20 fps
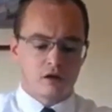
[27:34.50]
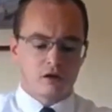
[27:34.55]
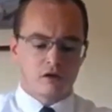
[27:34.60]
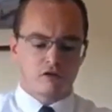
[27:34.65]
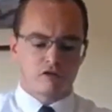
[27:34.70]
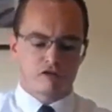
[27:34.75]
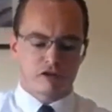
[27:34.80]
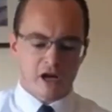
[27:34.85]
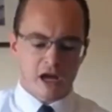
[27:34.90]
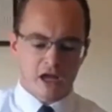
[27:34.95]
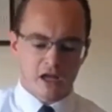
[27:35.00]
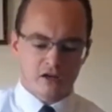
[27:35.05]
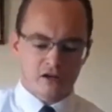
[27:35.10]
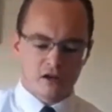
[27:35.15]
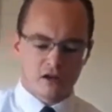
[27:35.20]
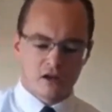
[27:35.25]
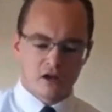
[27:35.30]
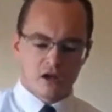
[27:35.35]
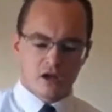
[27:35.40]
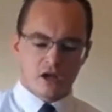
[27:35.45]
Friend,
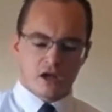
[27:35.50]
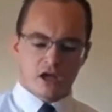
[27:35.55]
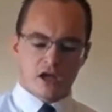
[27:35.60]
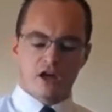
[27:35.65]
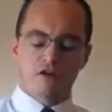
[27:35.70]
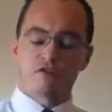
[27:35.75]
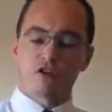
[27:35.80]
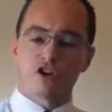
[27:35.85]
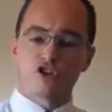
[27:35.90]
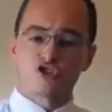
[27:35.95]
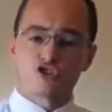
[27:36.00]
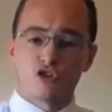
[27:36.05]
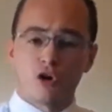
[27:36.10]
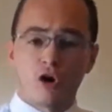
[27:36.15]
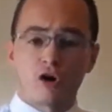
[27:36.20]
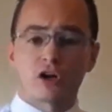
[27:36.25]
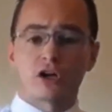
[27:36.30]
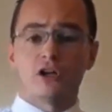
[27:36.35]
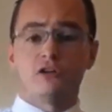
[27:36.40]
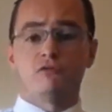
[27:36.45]
if it is not
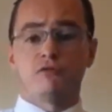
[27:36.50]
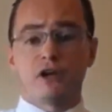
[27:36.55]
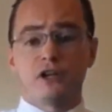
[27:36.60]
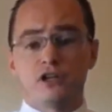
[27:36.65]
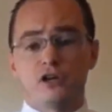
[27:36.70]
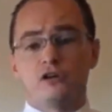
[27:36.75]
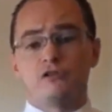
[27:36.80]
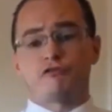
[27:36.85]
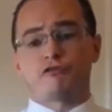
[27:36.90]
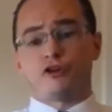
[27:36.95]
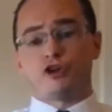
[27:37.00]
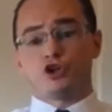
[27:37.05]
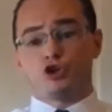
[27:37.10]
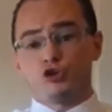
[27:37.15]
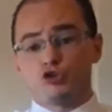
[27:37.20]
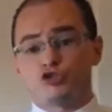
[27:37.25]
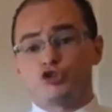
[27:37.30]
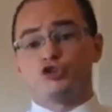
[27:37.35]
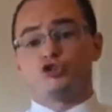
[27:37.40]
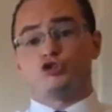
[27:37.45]
convenient for you
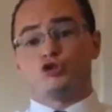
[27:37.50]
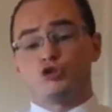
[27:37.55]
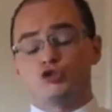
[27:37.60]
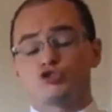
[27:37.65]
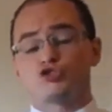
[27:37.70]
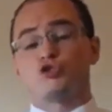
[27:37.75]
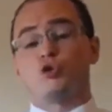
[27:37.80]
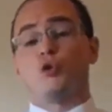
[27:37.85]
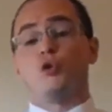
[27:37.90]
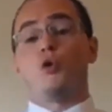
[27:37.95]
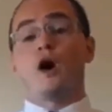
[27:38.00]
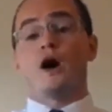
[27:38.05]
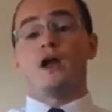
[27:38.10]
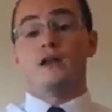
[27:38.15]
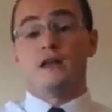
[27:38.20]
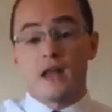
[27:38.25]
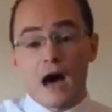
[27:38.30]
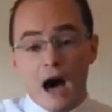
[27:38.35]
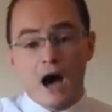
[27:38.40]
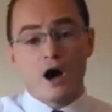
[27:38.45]
to do so
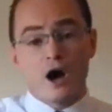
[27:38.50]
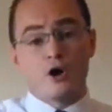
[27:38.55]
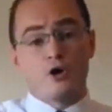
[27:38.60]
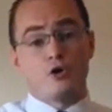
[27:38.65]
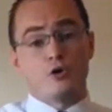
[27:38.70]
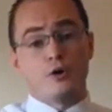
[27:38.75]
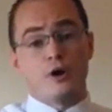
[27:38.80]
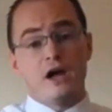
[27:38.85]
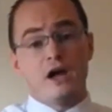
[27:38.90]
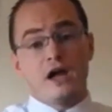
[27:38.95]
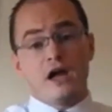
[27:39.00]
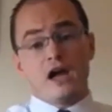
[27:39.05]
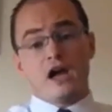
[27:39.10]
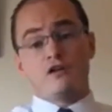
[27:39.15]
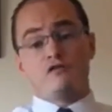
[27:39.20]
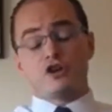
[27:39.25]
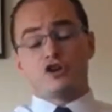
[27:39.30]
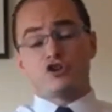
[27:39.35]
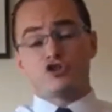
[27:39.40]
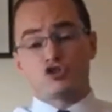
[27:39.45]
now, if
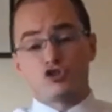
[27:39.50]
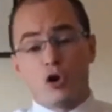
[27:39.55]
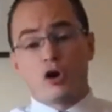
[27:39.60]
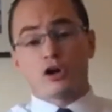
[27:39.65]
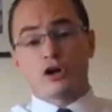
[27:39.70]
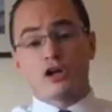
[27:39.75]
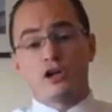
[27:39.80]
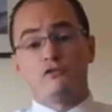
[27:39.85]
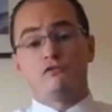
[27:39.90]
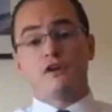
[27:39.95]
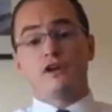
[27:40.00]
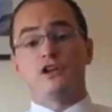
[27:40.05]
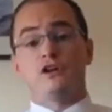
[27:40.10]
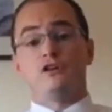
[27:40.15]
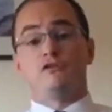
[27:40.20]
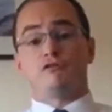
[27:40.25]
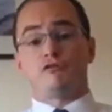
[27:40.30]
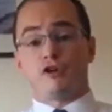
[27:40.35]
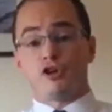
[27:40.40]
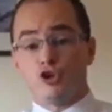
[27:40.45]
it is not convenient
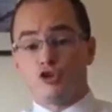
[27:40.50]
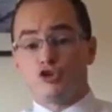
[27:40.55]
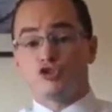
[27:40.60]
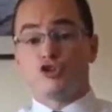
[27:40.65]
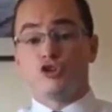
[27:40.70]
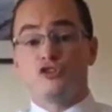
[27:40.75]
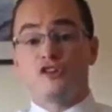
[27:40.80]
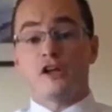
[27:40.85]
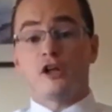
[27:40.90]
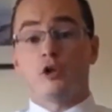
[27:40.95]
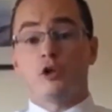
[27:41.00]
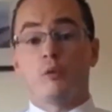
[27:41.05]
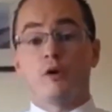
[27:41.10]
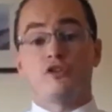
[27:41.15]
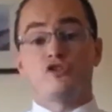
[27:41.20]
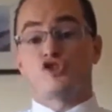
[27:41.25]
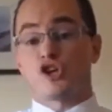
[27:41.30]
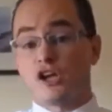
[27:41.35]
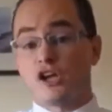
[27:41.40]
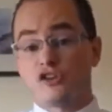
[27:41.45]
for you to deal with
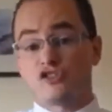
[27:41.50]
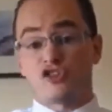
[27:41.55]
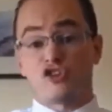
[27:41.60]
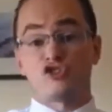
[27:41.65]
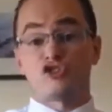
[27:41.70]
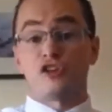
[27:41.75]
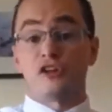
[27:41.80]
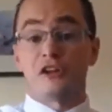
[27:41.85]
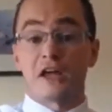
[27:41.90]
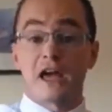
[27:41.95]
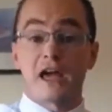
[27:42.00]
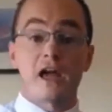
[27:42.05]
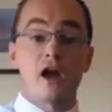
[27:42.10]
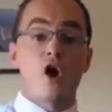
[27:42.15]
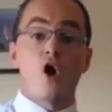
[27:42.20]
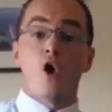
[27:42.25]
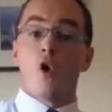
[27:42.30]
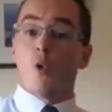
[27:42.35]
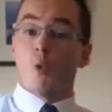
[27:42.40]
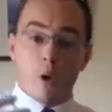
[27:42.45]
Jesus today,
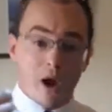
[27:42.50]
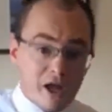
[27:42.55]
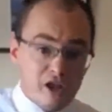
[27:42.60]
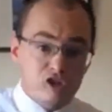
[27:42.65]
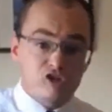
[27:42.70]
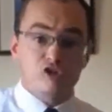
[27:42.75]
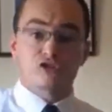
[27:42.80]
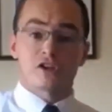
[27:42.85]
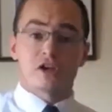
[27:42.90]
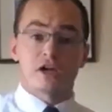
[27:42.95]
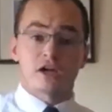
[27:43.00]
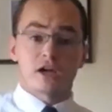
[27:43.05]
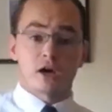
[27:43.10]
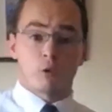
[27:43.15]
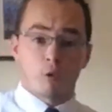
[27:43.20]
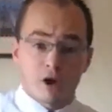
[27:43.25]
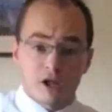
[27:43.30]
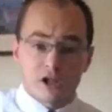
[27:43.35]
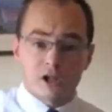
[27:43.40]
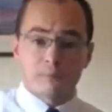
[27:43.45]
when do you think it
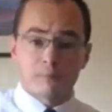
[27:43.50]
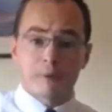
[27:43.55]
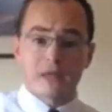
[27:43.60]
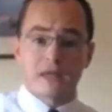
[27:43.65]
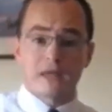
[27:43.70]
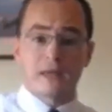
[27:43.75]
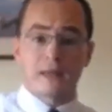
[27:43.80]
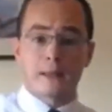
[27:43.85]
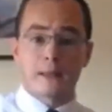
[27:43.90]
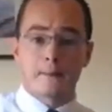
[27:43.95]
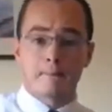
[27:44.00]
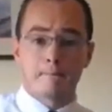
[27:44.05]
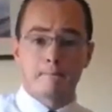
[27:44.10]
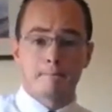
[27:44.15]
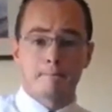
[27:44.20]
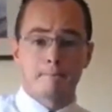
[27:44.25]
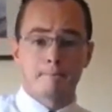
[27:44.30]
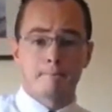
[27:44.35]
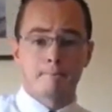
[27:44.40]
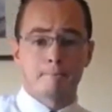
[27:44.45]
will be?
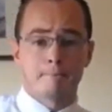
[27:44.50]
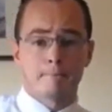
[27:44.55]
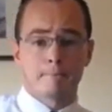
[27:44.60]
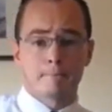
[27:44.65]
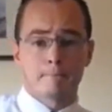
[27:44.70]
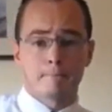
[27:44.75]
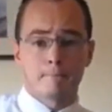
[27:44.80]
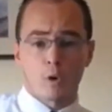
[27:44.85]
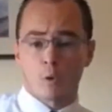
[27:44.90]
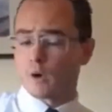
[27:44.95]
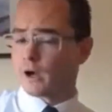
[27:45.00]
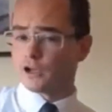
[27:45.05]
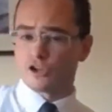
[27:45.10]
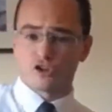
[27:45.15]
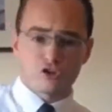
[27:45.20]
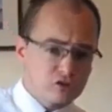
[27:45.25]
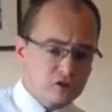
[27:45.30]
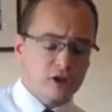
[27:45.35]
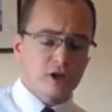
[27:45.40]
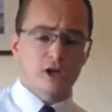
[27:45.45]
When do you
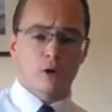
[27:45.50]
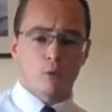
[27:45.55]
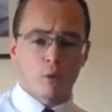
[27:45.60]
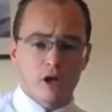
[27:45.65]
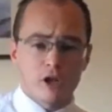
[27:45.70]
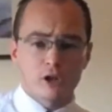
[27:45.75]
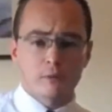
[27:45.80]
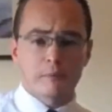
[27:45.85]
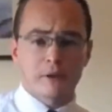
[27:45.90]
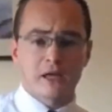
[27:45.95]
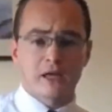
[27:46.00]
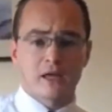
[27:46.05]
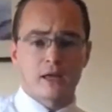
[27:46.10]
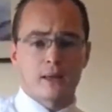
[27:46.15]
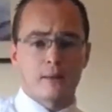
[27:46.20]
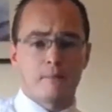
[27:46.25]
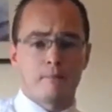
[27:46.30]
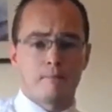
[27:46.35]
think it will be?